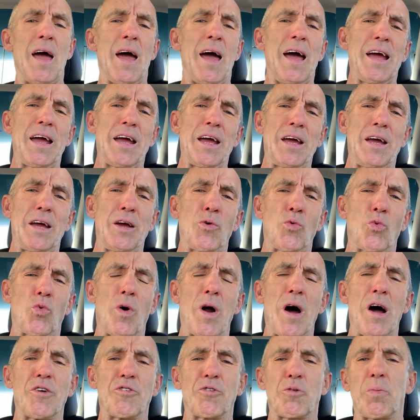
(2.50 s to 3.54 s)
Hey,
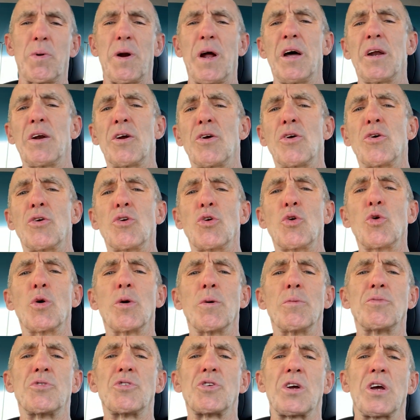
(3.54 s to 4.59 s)
Roger Brown here,
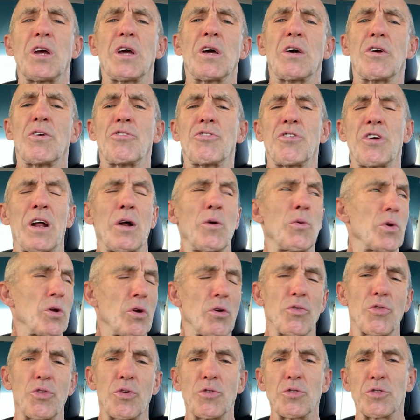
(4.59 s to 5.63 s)
UMG Energy. I want to
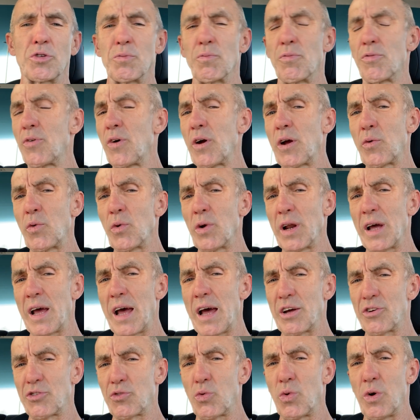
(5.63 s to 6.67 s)
go through some frequently
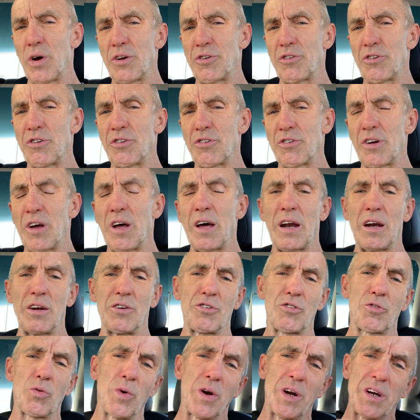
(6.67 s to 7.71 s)
asked questions now. I
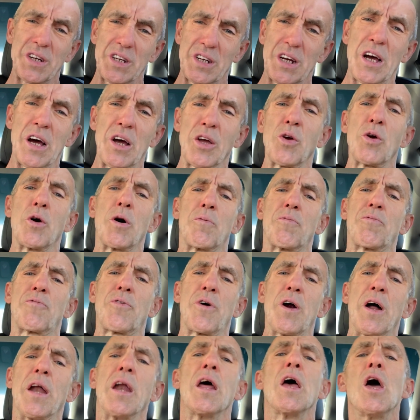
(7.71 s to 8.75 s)
just want to tell you up
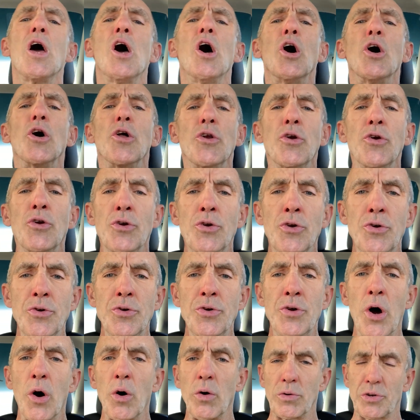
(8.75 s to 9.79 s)
front,
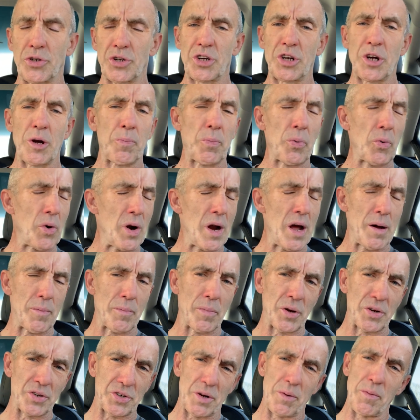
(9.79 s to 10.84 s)
don't skip around
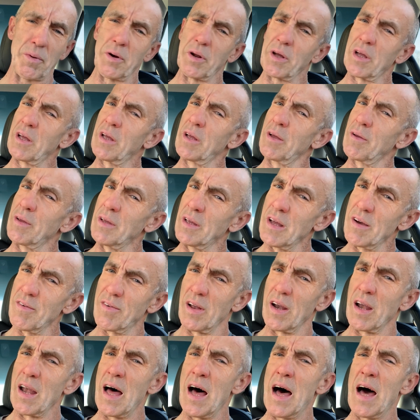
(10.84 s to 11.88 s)
because I want to give a
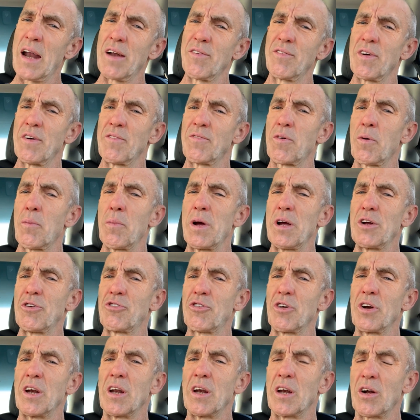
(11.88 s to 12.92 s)
lot of
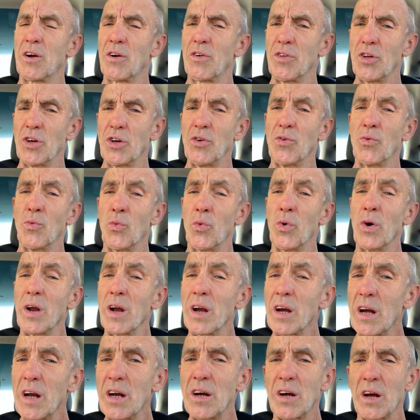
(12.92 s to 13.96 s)
information in here that you
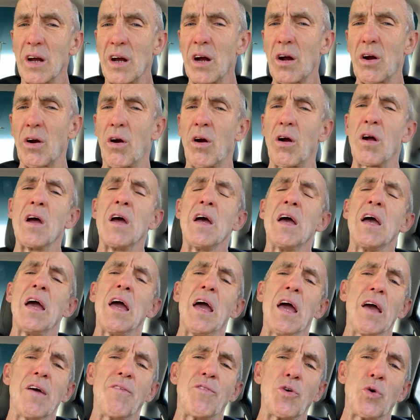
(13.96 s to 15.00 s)
really need to hear
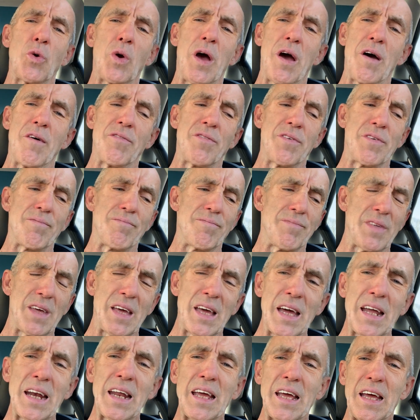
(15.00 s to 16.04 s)
if you have
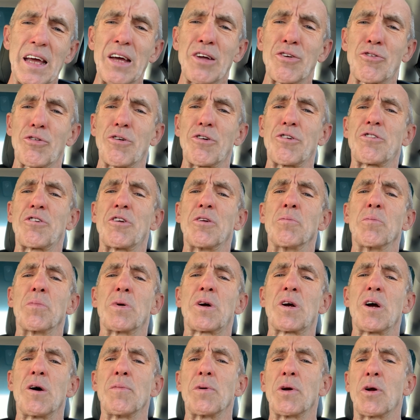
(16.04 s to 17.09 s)
any interest in
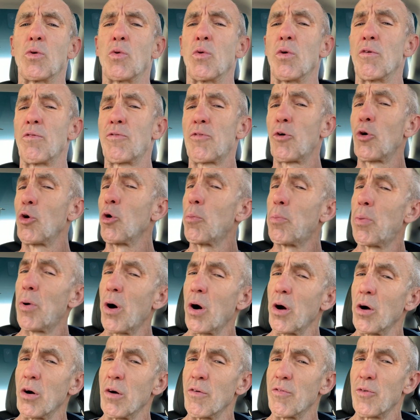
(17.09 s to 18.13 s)
becoming a referral
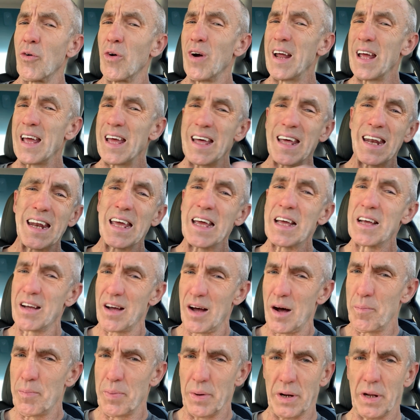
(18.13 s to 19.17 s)
partner for any
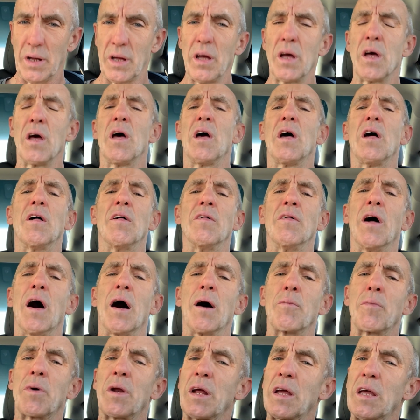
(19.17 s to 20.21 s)
company.
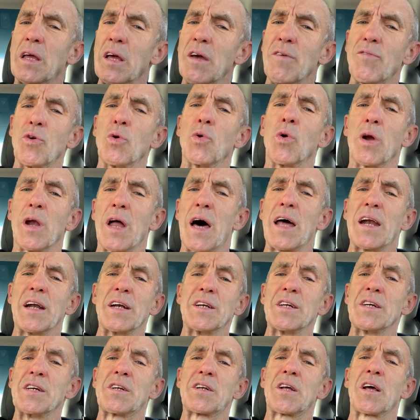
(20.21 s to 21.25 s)
I'm going to give you a lot of
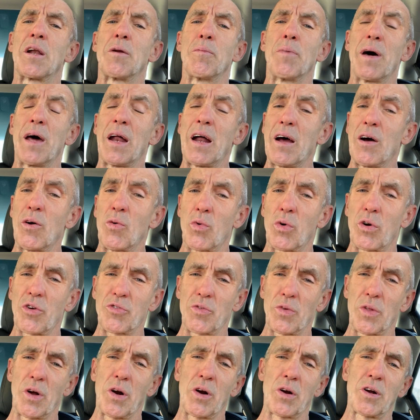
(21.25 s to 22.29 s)
detail about how it
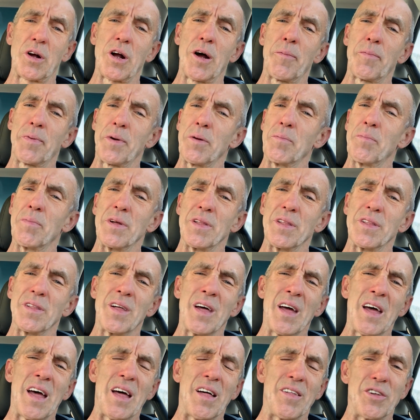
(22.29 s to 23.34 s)
works with our company, but
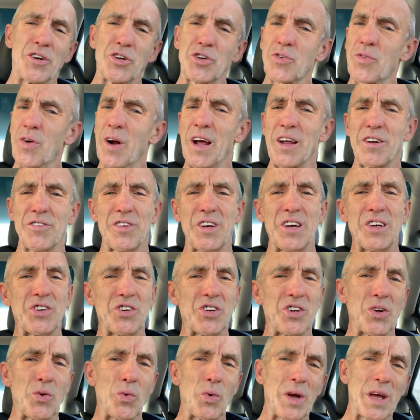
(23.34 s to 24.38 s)
this translates
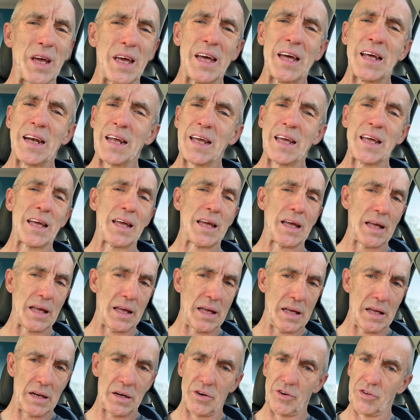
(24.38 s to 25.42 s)
to any
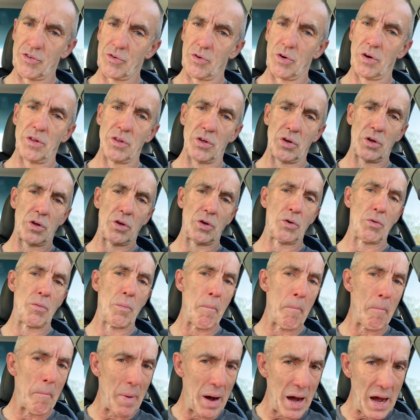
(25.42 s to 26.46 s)
industry that you
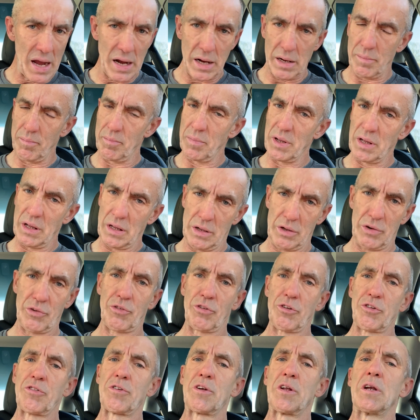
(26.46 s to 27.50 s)
might be
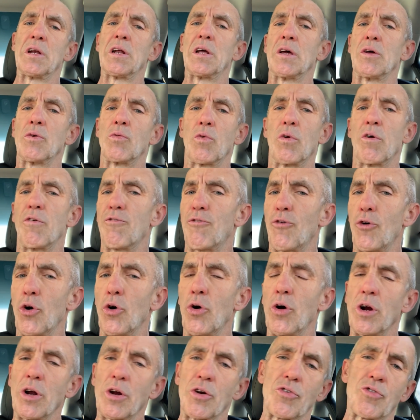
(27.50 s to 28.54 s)
interested in
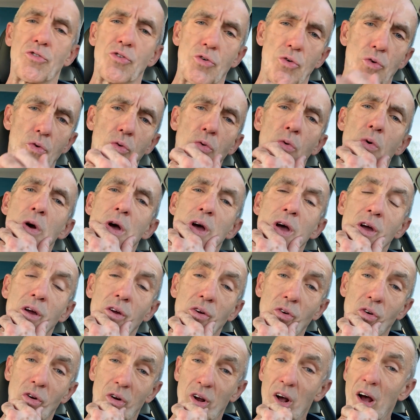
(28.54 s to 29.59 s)
referring to
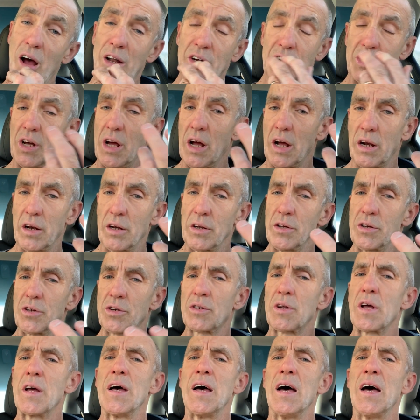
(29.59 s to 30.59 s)
your contact list.